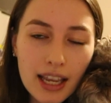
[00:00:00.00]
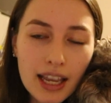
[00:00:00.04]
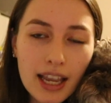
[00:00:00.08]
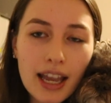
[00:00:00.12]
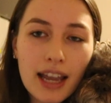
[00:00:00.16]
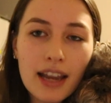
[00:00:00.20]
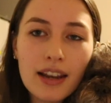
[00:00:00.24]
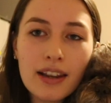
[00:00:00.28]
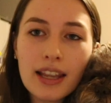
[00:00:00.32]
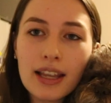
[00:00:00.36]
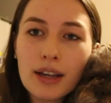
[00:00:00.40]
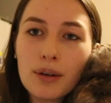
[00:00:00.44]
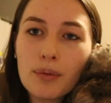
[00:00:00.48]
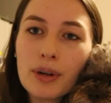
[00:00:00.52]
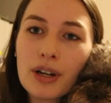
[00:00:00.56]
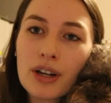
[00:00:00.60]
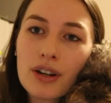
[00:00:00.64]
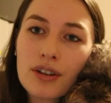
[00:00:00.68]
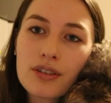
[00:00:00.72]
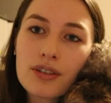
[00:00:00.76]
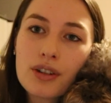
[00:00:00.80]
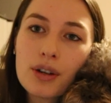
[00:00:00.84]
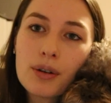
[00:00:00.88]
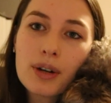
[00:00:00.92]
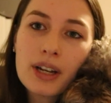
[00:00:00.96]
and like we are
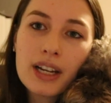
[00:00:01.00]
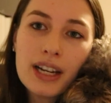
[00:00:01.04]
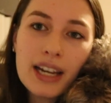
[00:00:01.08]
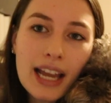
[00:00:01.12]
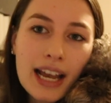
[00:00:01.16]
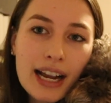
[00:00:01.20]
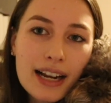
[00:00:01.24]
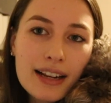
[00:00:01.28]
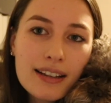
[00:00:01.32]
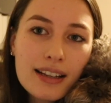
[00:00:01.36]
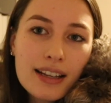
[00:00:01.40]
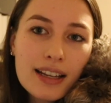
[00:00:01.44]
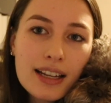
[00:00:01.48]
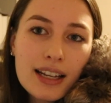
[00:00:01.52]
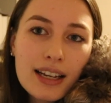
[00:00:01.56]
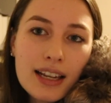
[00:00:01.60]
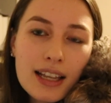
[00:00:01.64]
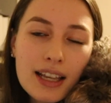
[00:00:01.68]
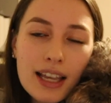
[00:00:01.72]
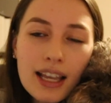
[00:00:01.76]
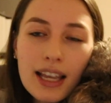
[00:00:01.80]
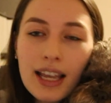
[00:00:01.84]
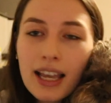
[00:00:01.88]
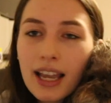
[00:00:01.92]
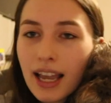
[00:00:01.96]
so connected
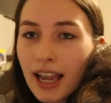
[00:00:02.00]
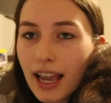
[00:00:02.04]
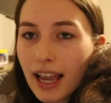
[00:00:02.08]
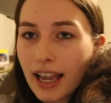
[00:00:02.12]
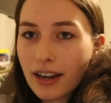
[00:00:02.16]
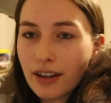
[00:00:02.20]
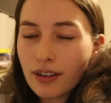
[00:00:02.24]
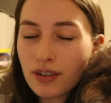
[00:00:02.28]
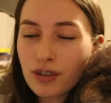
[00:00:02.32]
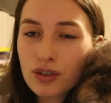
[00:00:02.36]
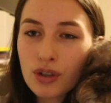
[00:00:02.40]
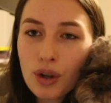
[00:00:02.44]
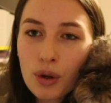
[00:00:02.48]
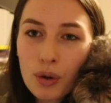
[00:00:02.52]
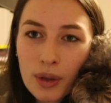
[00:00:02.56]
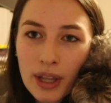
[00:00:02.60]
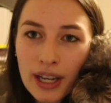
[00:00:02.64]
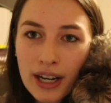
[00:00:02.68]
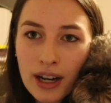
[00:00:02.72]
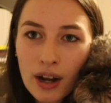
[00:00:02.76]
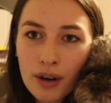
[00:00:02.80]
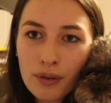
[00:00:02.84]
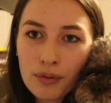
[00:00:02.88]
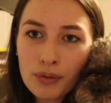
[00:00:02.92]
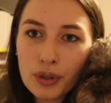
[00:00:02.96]
and so
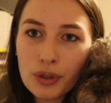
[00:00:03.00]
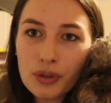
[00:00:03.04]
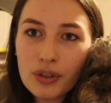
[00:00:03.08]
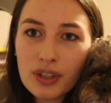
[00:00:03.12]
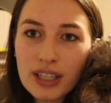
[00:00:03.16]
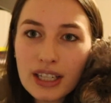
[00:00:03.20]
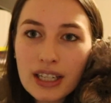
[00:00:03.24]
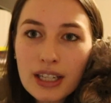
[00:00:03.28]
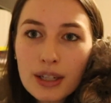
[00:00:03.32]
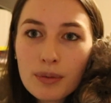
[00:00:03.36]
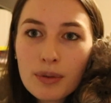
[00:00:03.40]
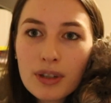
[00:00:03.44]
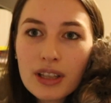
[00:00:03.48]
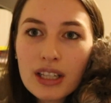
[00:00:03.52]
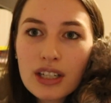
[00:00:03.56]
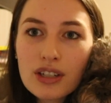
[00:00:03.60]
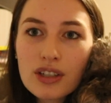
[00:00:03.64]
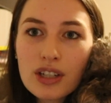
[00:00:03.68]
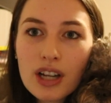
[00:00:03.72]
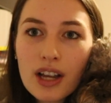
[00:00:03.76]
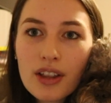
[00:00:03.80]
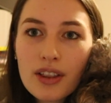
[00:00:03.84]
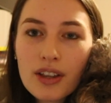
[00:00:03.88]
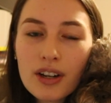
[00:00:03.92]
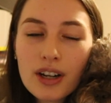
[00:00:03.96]
like on routine with
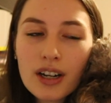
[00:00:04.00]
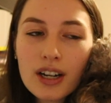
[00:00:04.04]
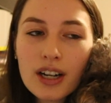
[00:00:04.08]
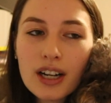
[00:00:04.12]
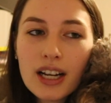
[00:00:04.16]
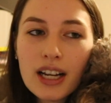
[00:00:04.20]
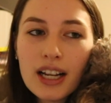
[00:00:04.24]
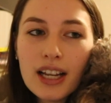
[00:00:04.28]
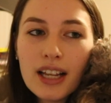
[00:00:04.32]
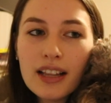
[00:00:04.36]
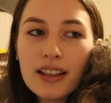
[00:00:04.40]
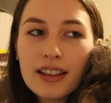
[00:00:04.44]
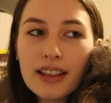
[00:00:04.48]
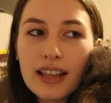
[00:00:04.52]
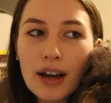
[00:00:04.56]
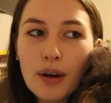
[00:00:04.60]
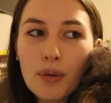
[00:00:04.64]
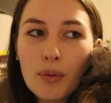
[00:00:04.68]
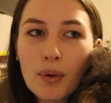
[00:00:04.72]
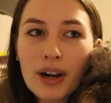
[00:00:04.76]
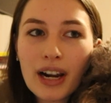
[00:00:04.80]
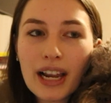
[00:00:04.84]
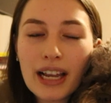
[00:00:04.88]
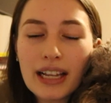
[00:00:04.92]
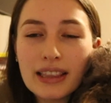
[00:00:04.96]
each other, that
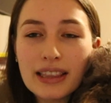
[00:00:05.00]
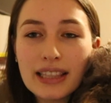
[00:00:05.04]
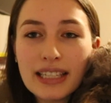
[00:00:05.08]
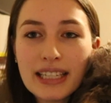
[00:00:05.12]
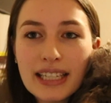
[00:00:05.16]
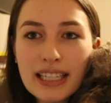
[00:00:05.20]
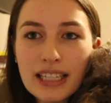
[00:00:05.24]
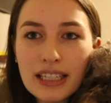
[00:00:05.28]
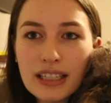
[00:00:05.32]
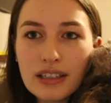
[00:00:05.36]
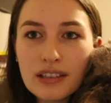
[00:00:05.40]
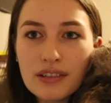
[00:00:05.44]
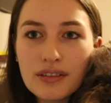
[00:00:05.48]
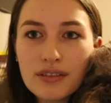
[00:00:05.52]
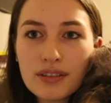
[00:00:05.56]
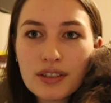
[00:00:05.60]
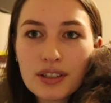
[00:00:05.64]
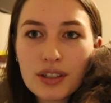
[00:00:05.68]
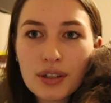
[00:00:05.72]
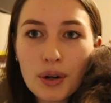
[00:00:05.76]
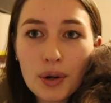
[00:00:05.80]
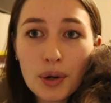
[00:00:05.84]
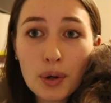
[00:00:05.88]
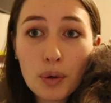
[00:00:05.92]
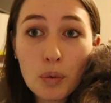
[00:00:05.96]
when I leave
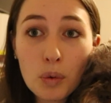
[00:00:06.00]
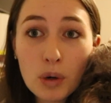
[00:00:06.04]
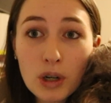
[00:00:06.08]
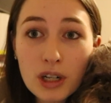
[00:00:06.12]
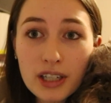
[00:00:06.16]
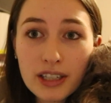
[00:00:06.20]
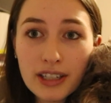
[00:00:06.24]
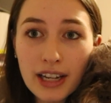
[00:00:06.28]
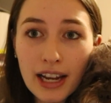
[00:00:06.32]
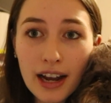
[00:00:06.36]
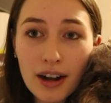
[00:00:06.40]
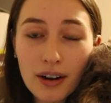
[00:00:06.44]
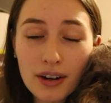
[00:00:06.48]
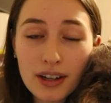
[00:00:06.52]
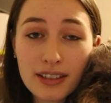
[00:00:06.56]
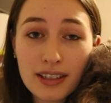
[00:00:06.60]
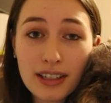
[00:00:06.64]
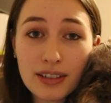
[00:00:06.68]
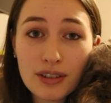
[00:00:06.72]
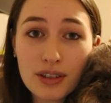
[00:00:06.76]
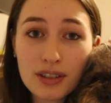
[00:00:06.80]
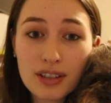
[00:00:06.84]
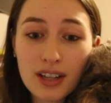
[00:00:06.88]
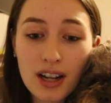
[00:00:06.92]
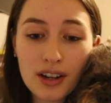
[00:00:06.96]
to go to work now, because I
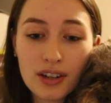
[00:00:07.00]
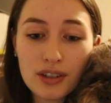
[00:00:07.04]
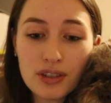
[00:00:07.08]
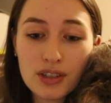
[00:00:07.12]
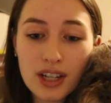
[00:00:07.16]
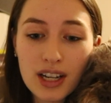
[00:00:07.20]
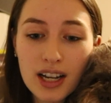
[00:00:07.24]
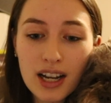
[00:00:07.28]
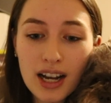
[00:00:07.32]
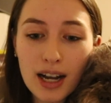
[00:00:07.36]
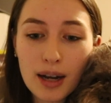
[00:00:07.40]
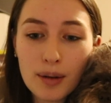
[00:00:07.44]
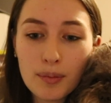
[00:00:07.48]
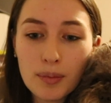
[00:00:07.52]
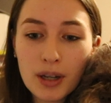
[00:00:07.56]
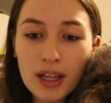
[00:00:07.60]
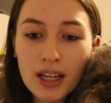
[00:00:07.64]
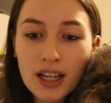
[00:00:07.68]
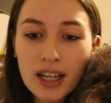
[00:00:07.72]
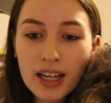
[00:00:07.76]
just got a job,